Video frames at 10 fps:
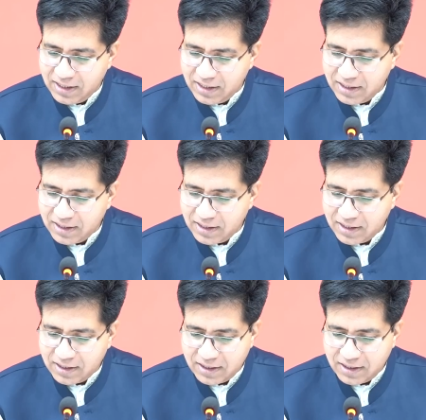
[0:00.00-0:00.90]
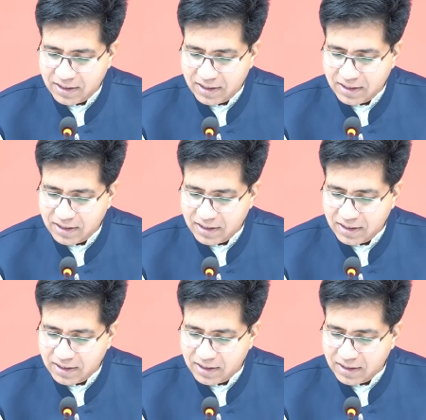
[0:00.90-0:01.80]

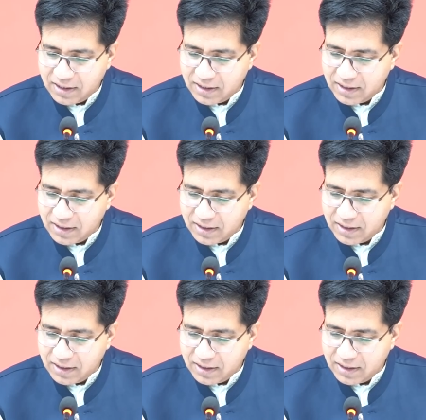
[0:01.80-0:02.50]
(silence)